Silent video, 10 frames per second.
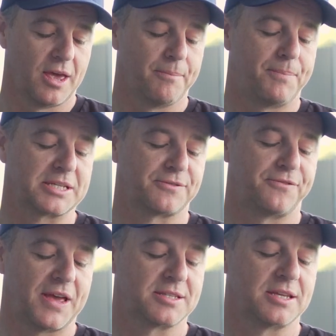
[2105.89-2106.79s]
Best
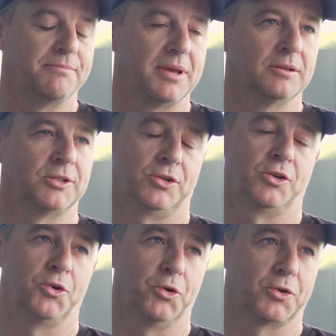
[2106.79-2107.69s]
fancy meal you can
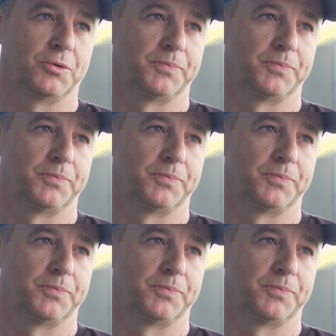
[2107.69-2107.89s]
cook?